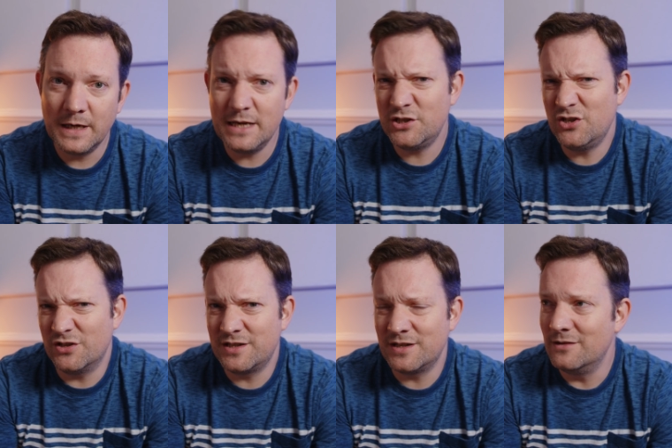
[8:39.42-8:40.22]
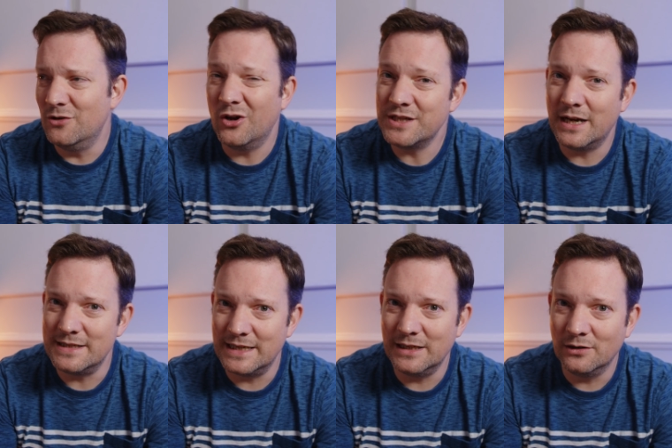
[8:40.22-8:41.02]
It's just not
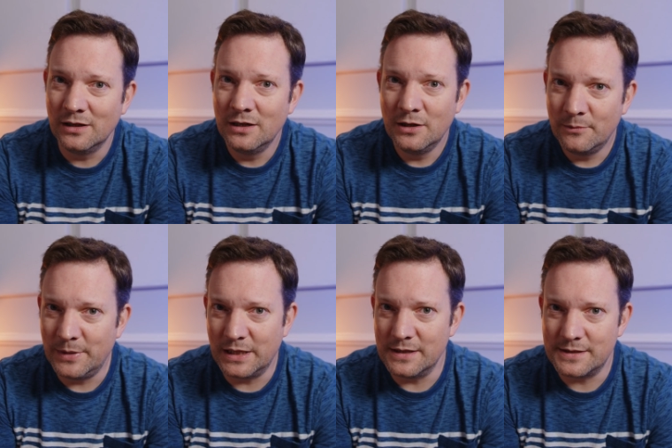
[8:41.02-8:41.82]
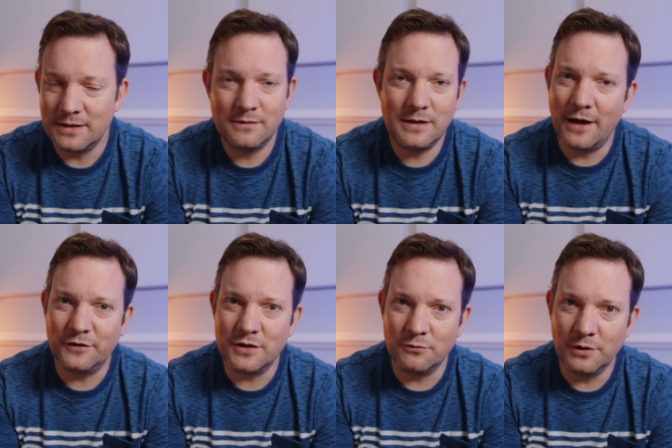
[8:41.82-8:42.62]
ideal because you have
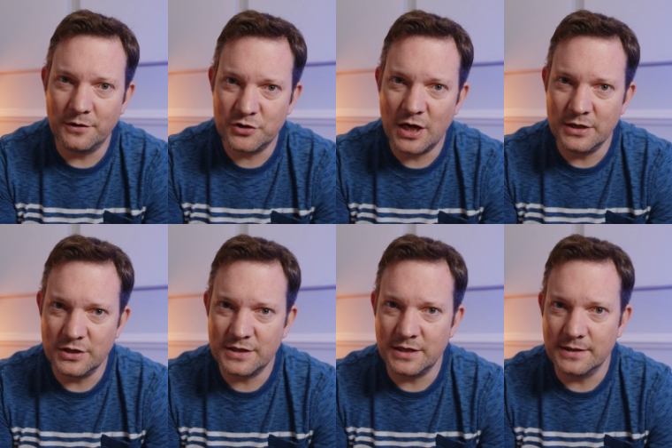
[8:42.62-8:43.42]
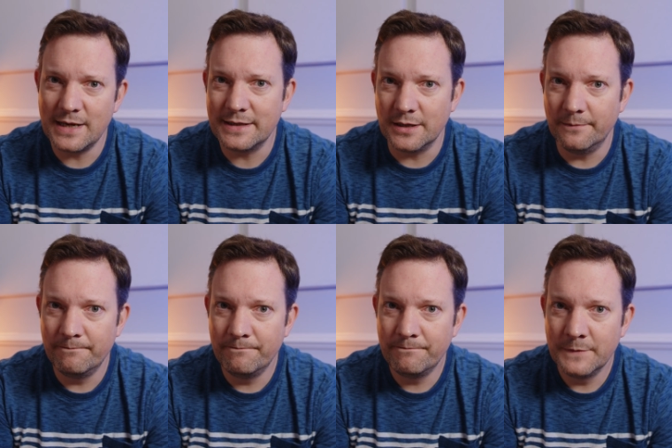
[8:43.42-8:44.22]
to do all those changes to your setup.
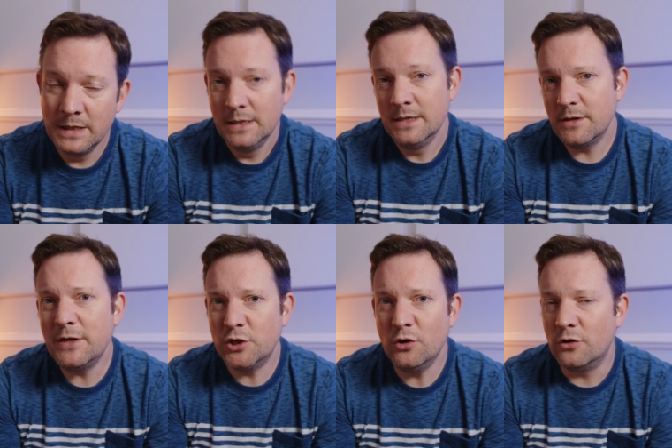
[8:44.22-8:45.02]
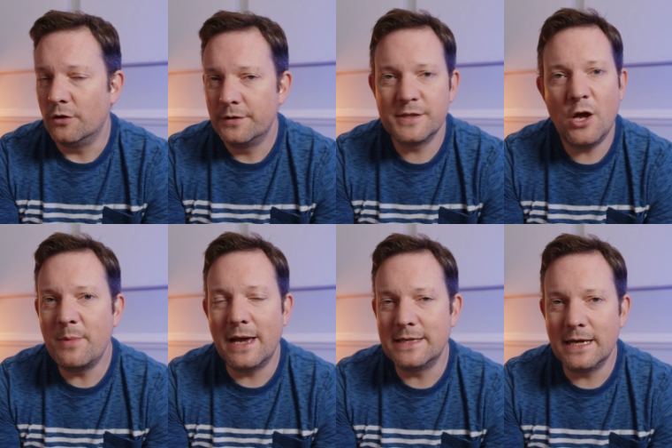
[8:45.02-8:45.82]
So you're sure there's no
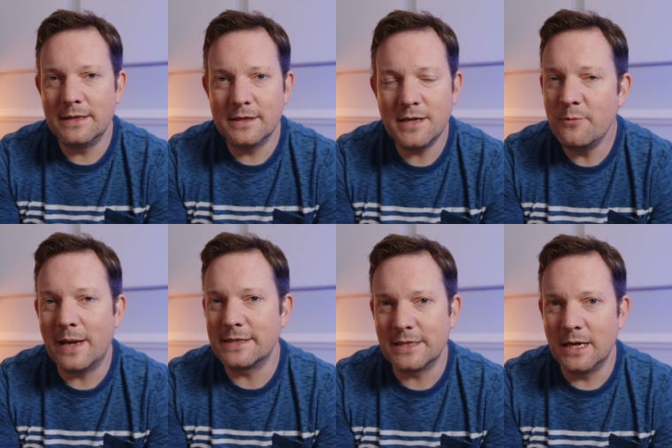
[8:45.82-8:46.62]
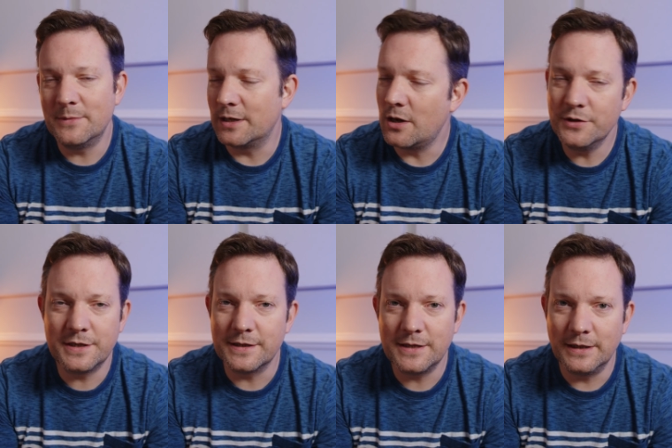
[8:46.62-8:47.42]
better day, there's no better time than a
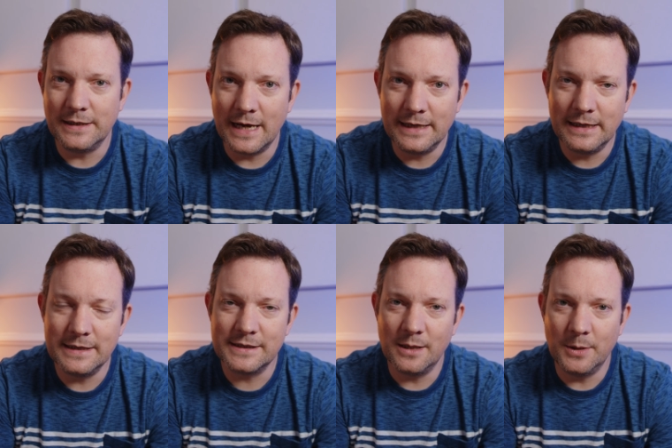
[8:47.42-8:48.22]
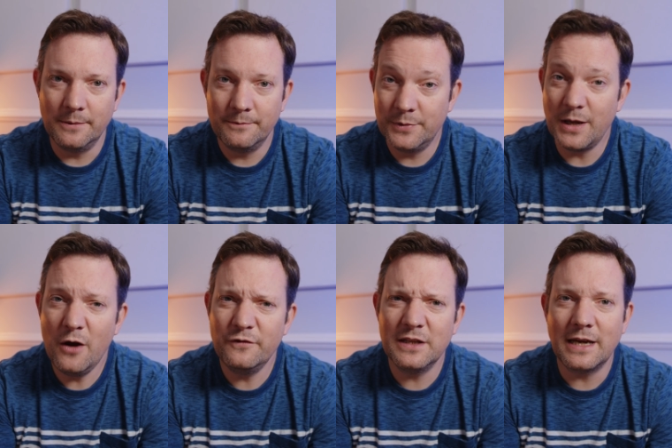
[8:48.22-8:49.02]
constant sunny day in summer. But
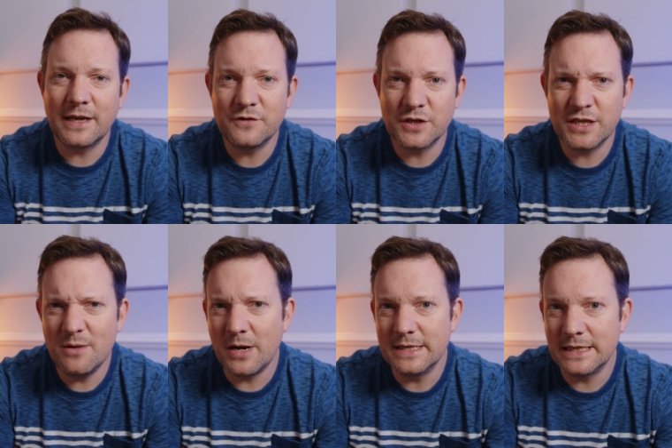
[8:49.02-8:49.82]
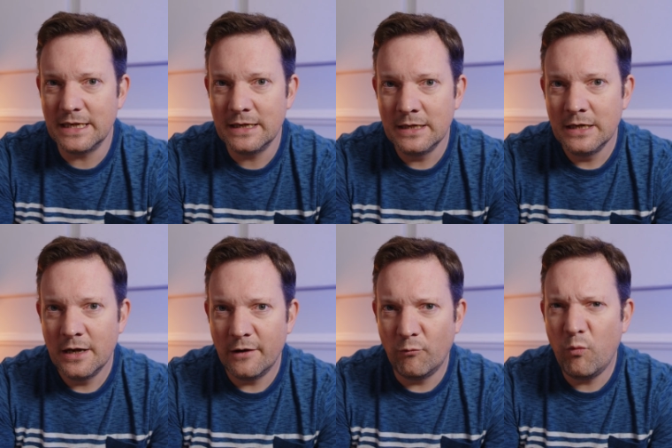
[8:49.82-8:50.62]
hopefully that gives you some idea
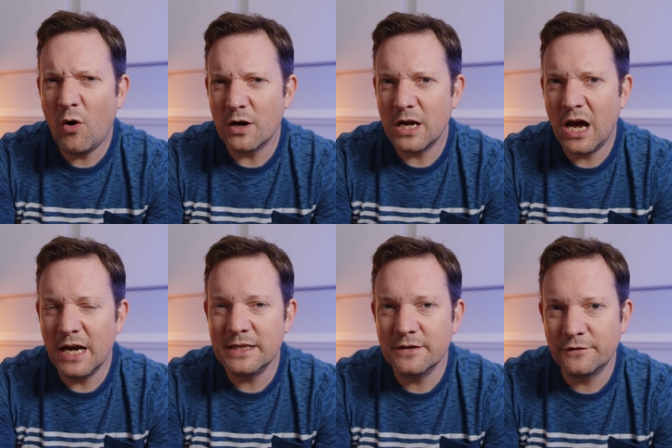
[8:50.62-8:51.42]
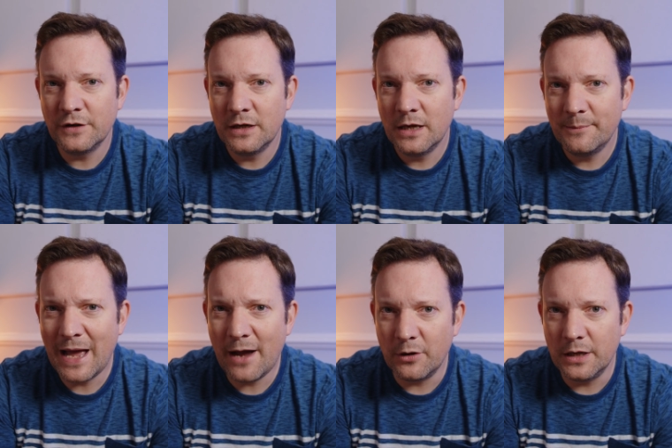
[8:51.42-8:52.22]
of what kind of
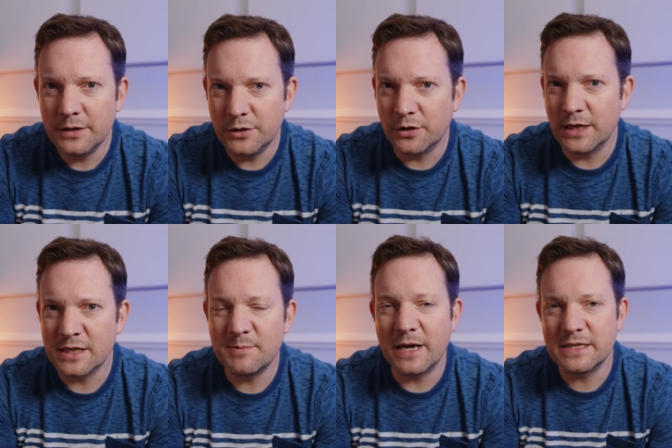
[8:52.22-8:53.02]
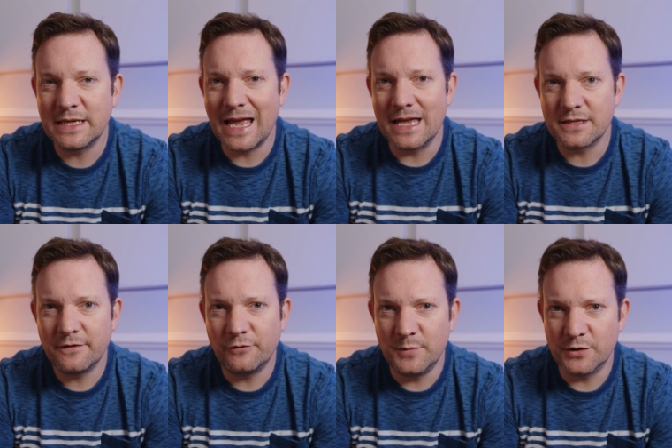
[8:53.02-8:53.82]
power you can expect to get
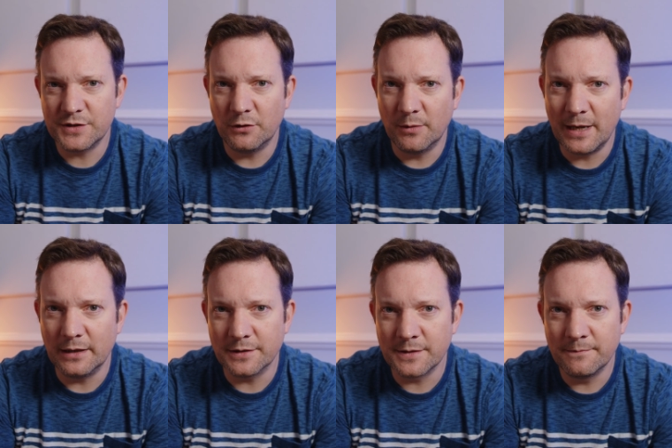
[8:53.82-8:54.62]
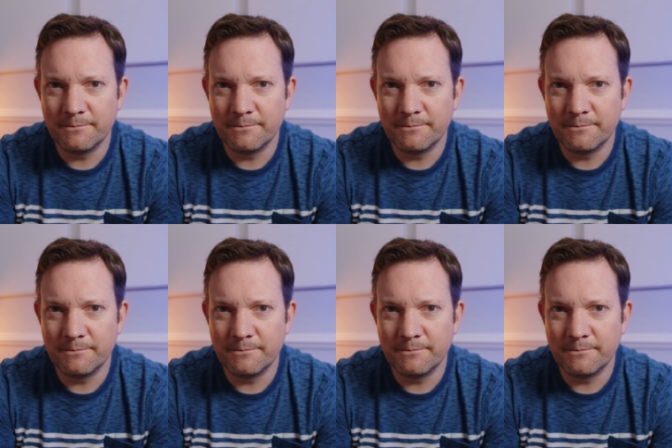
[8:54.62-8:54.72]
from your solar panels.